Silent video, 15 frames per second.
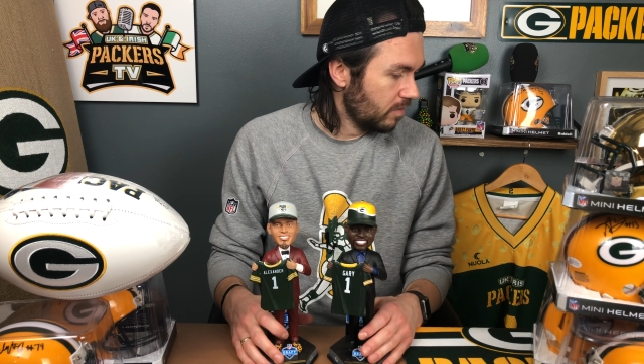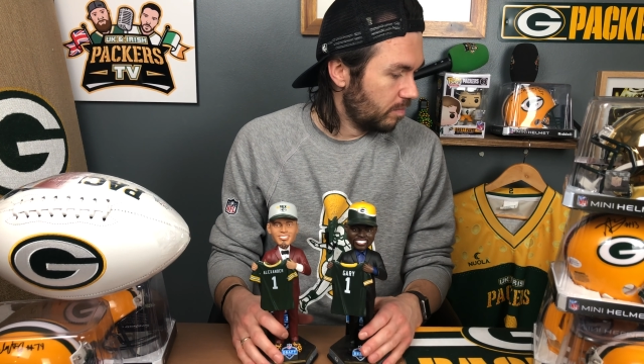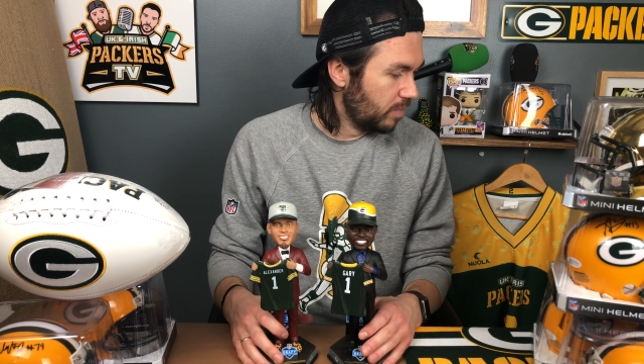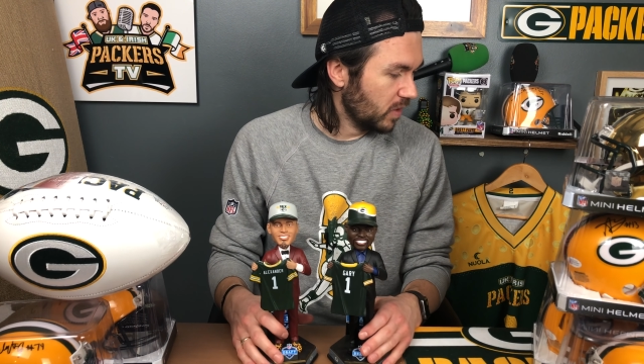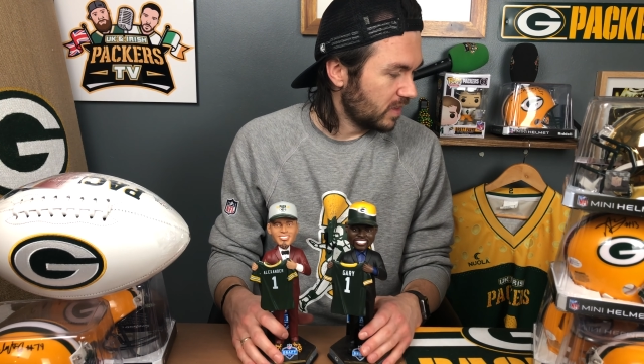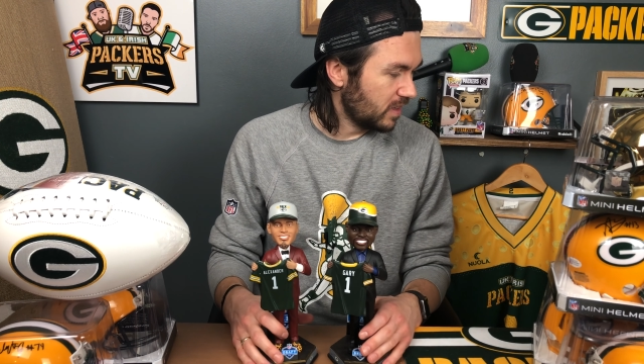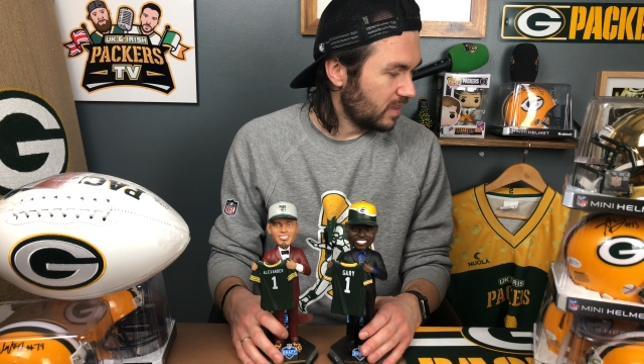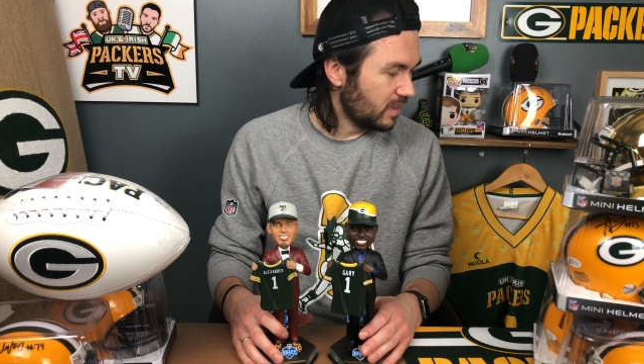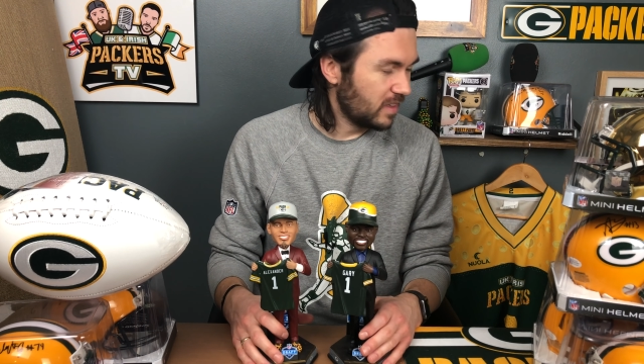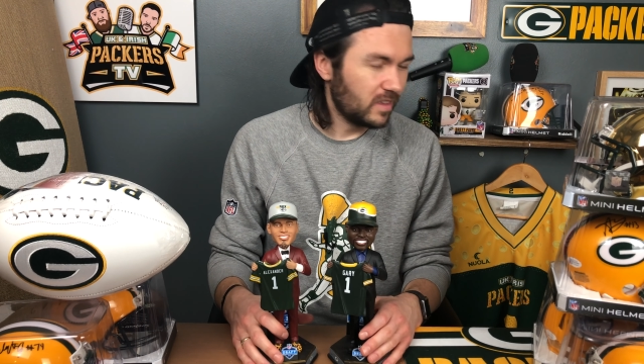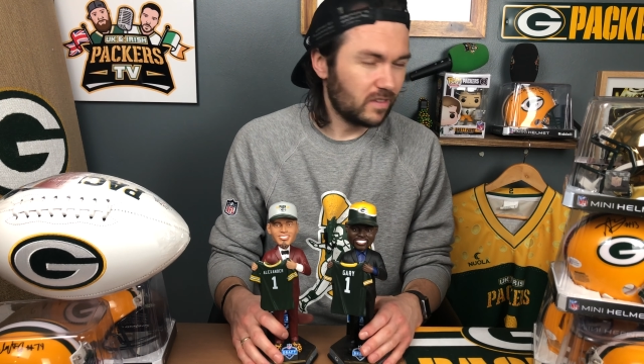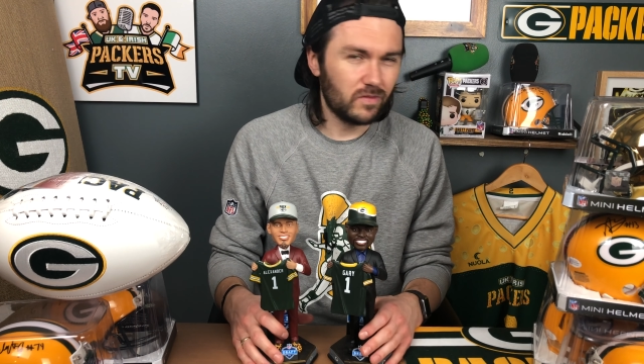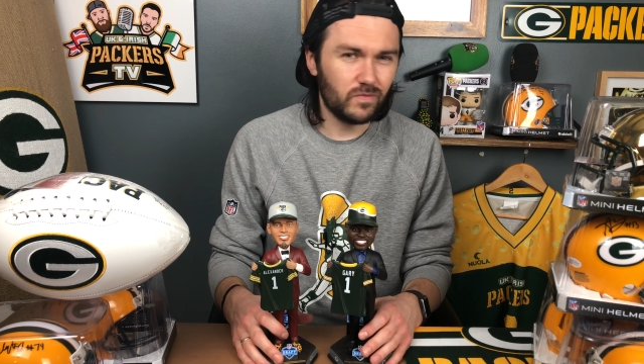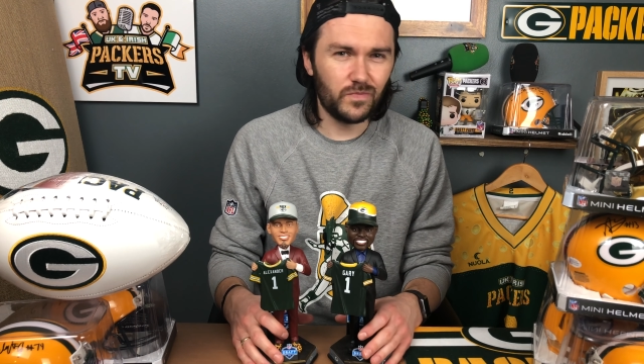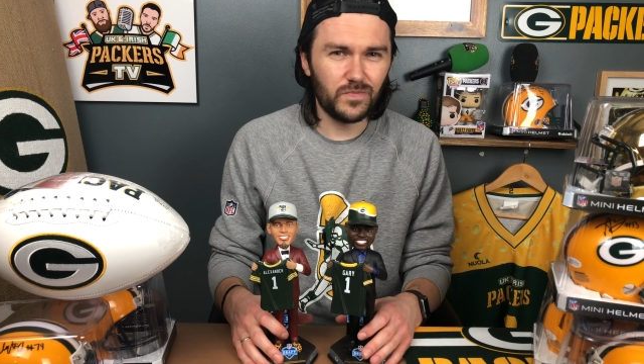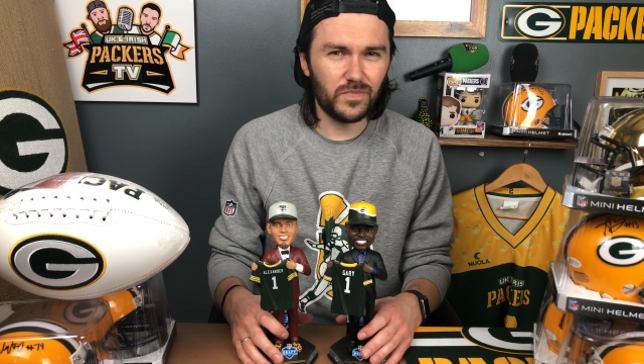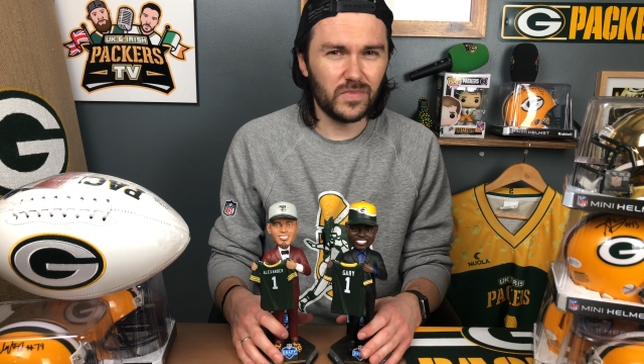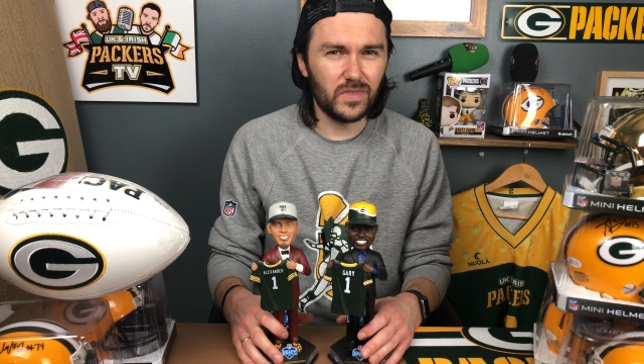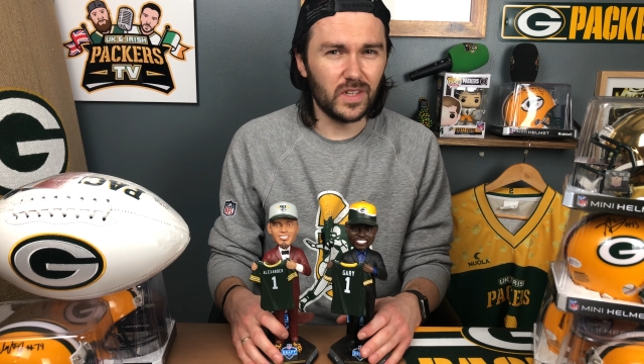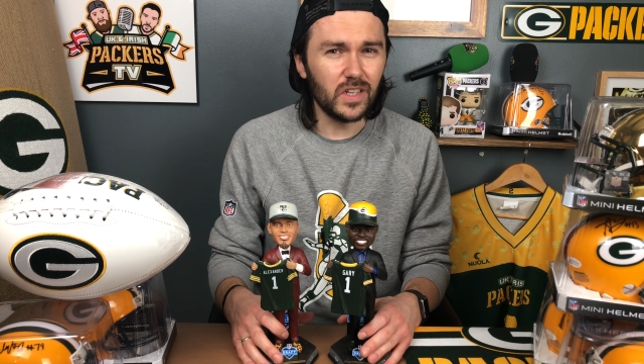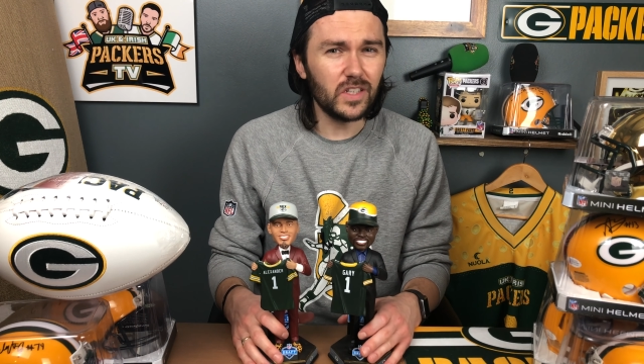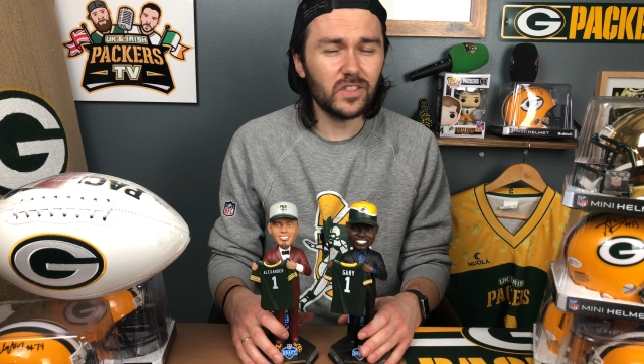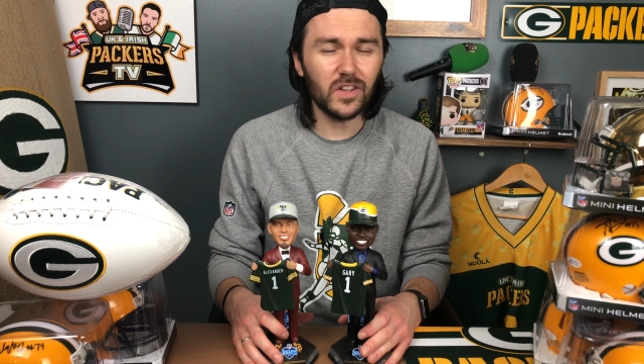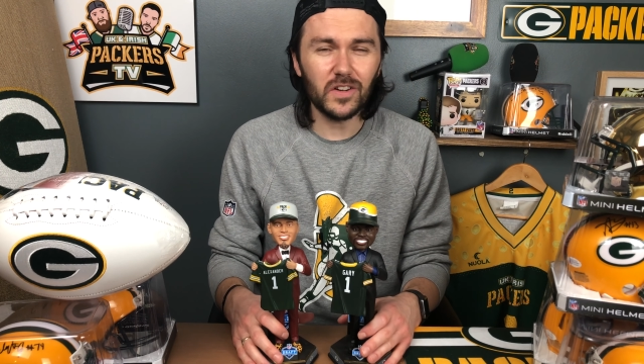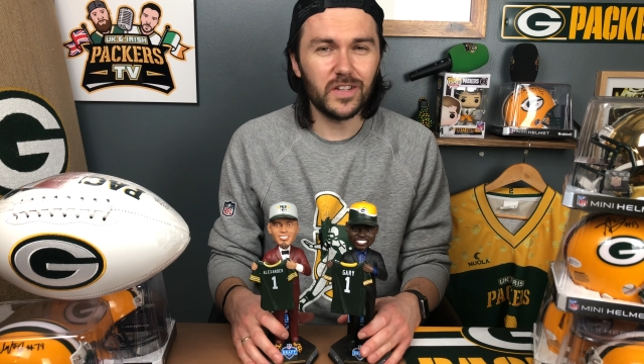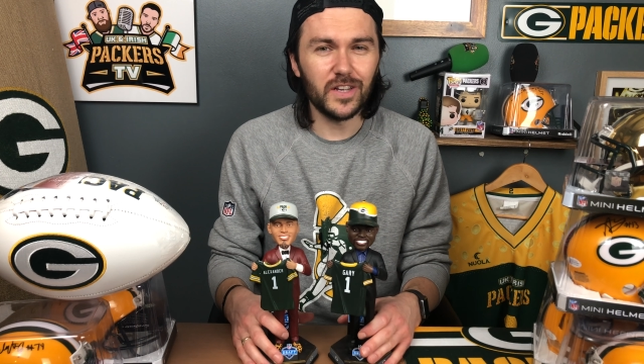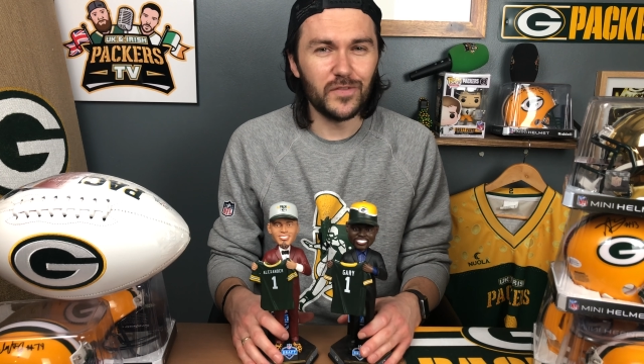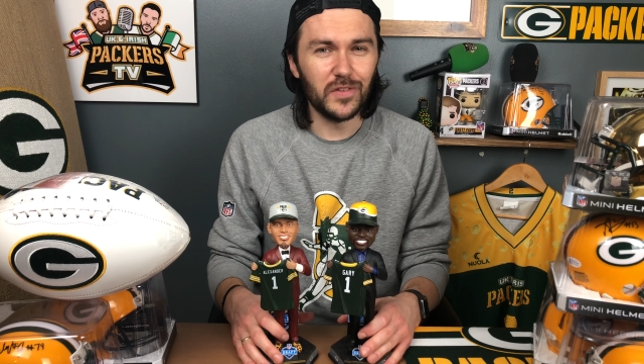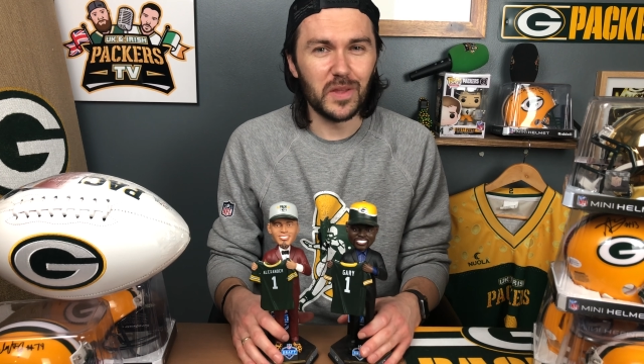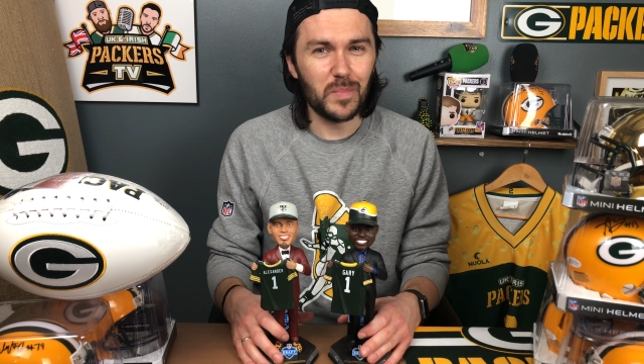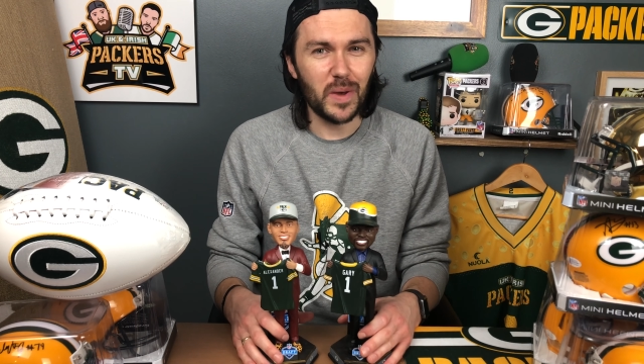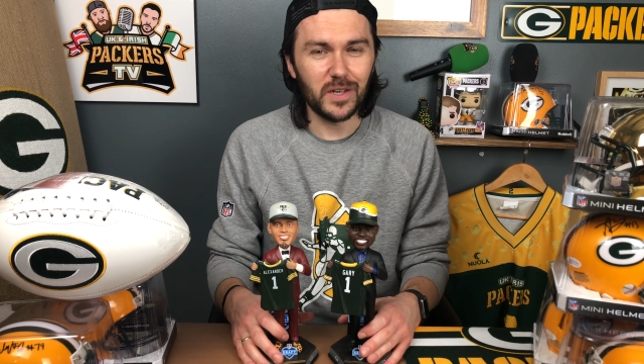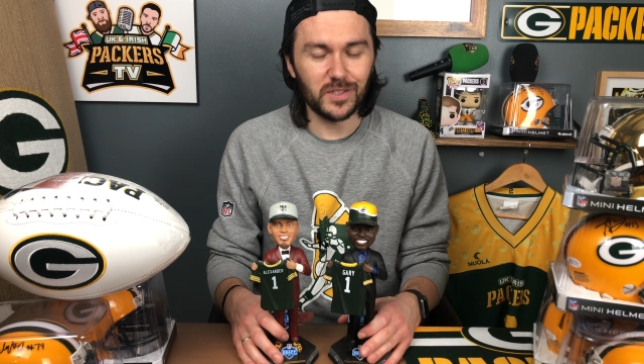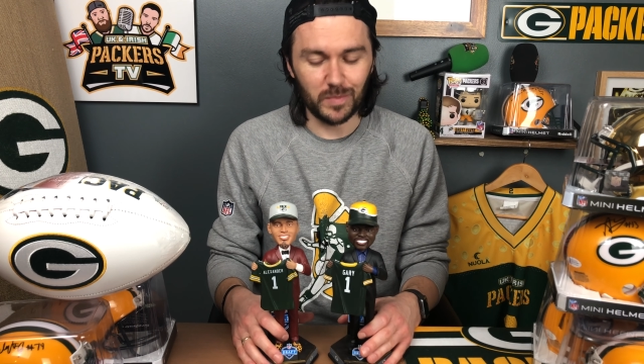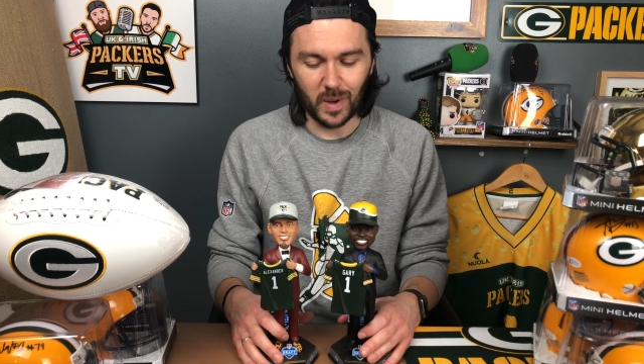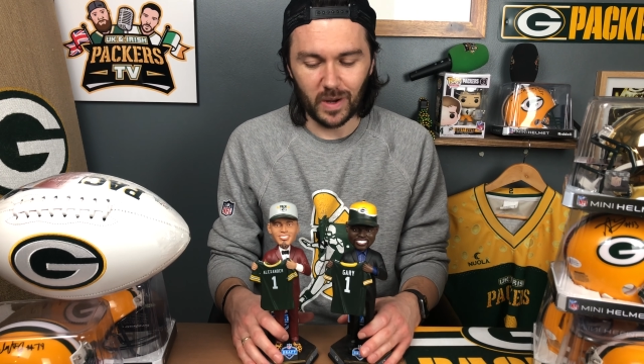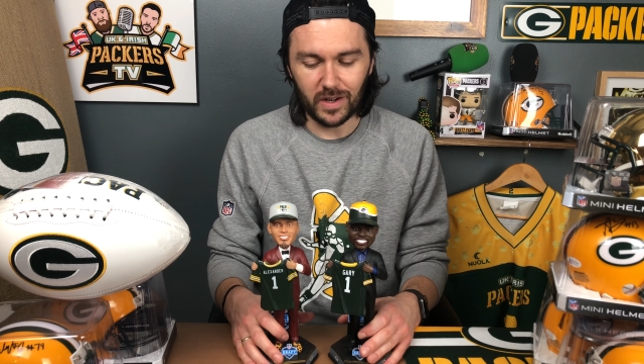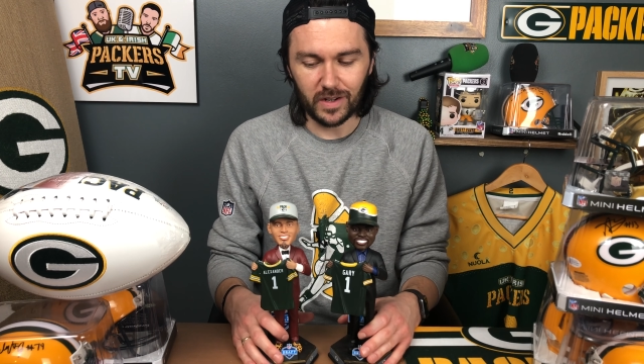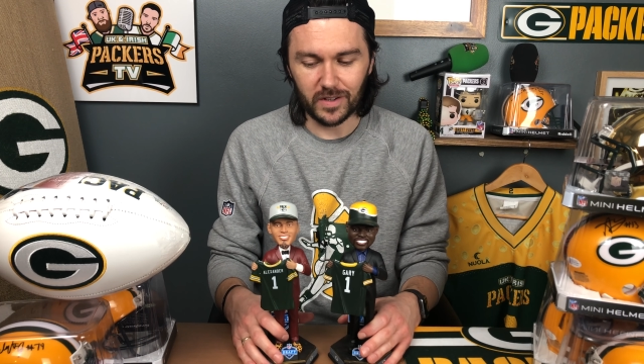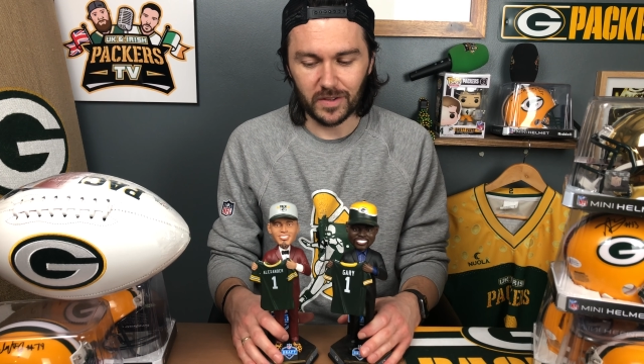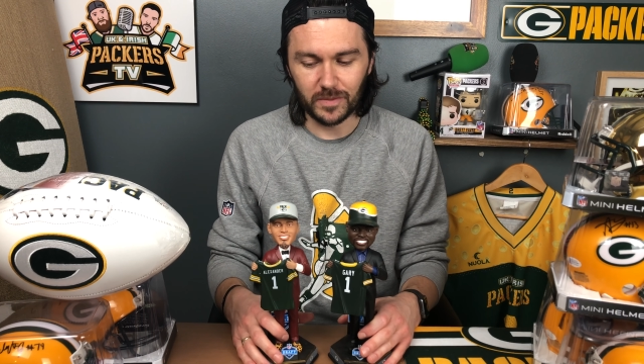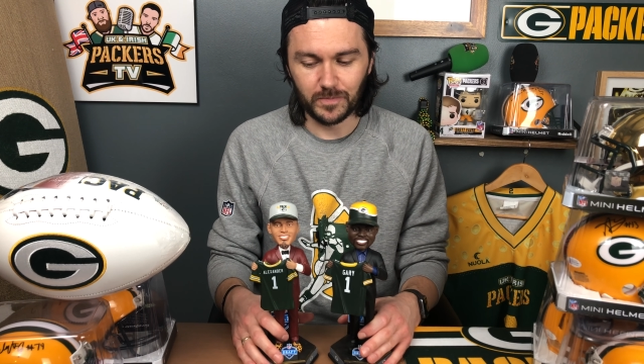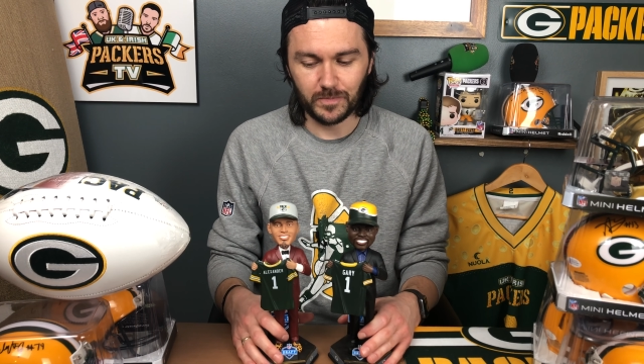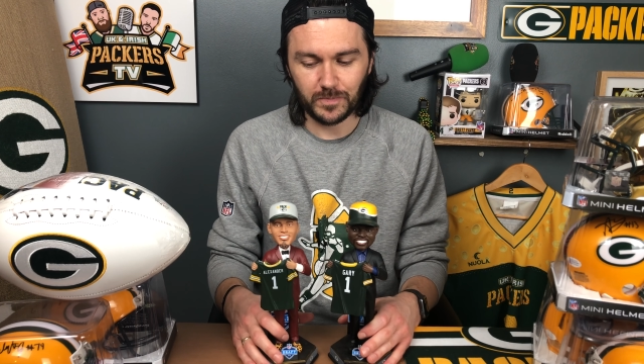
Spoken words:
But these aren't even the best part.